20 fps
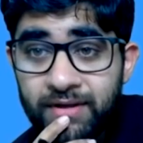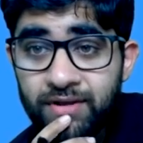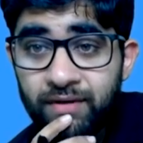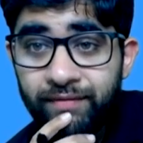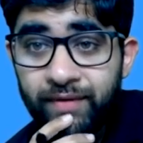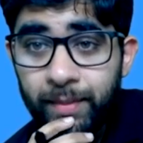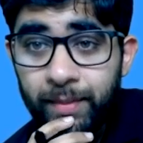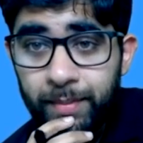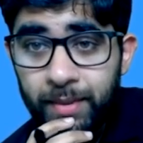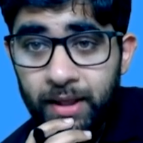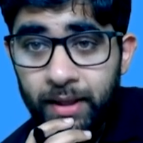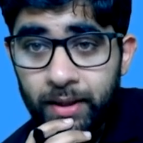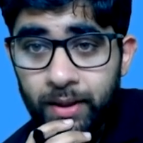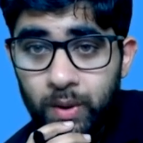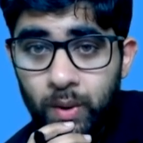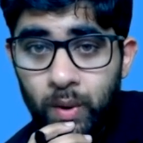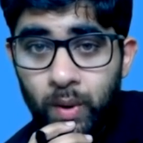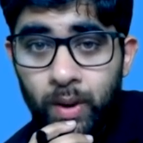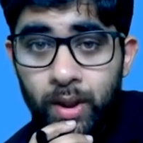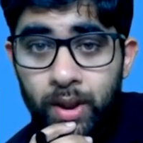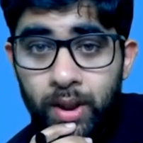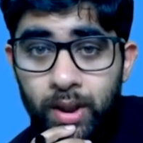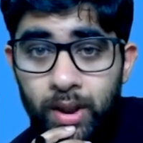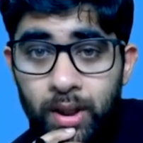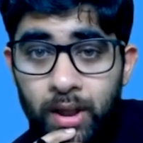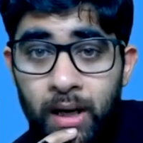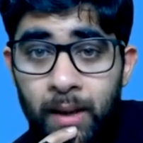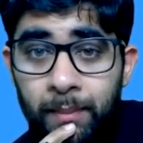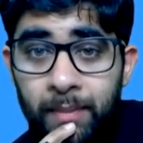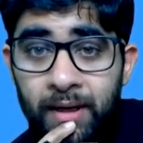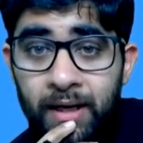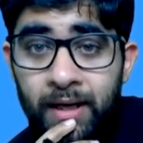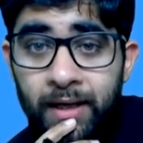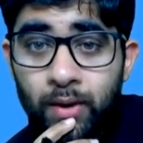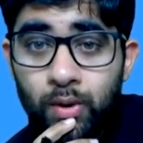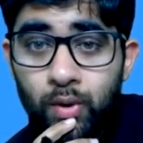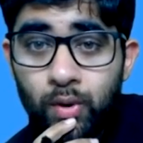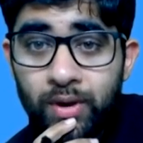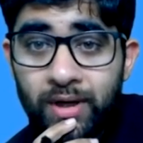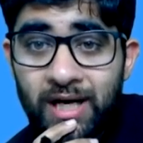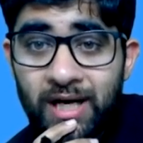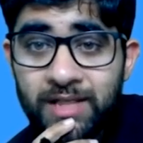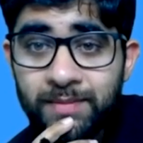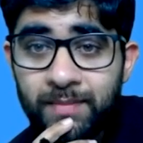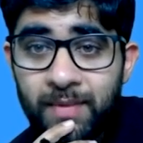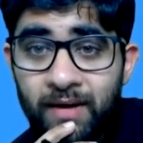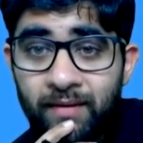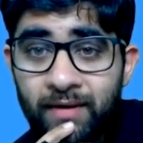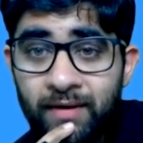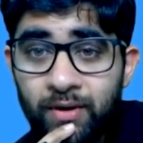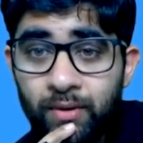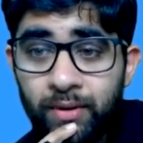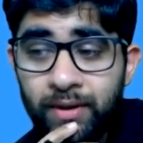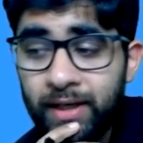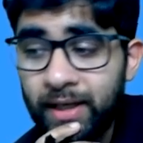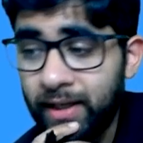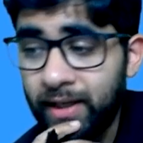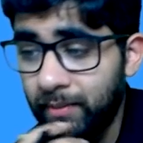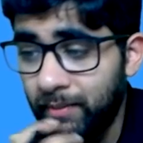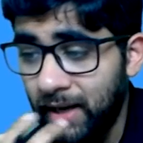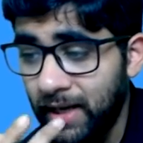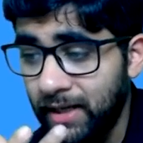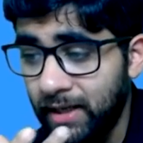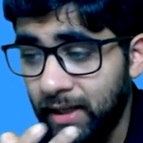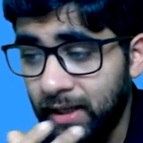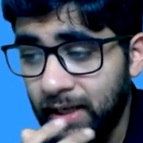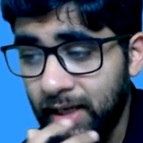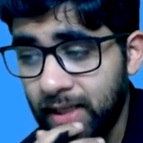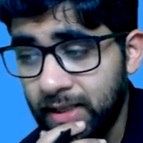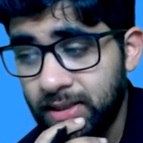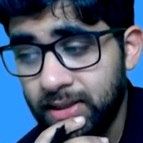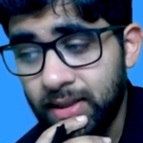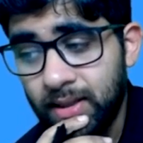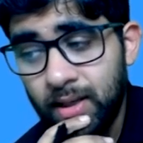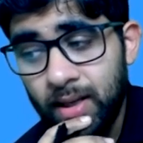of appellate court? Appellate court has power to determine a case.